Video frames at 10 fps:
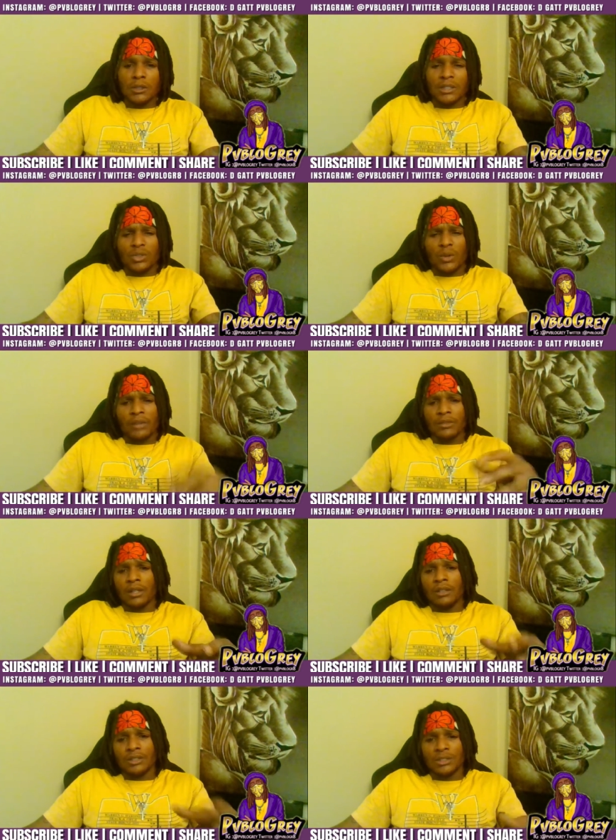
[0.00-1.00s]
And you have to
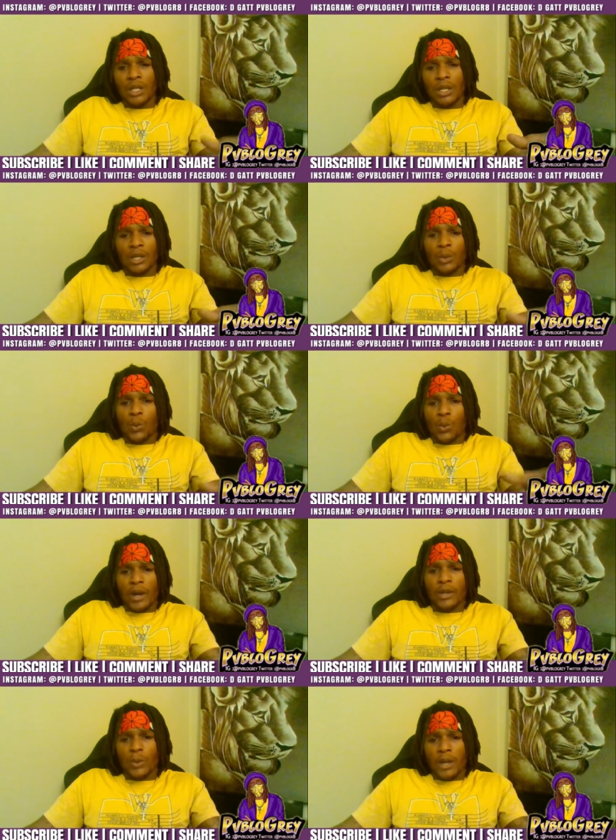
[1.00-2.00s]
understand
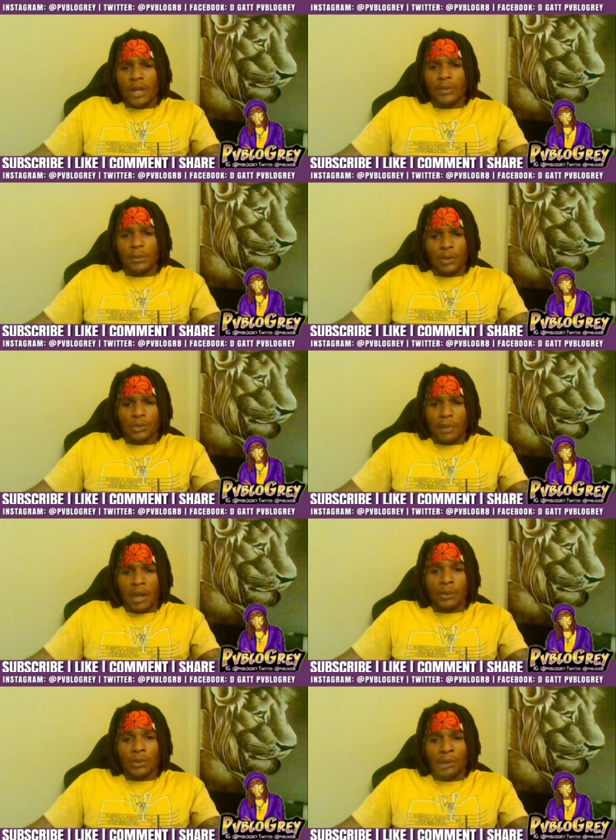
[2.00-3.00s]
why you have the most
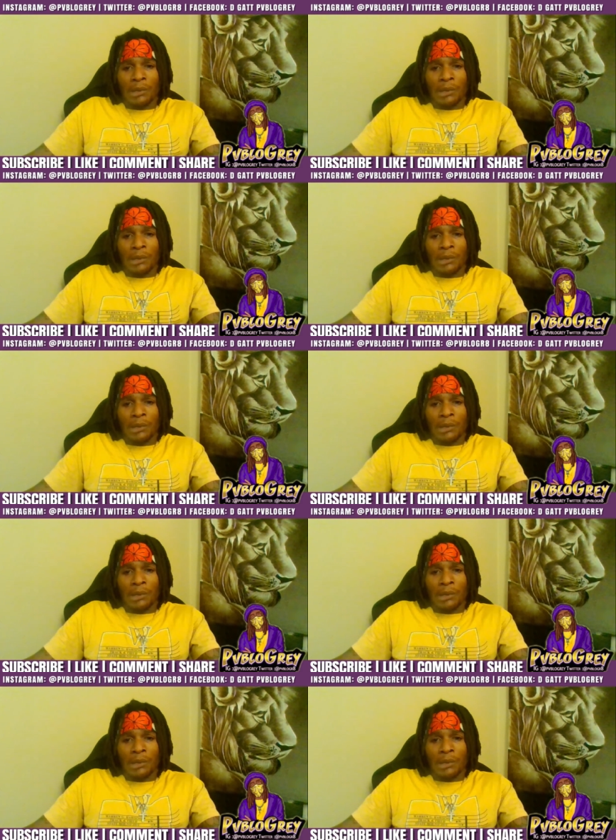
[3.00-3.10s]
power.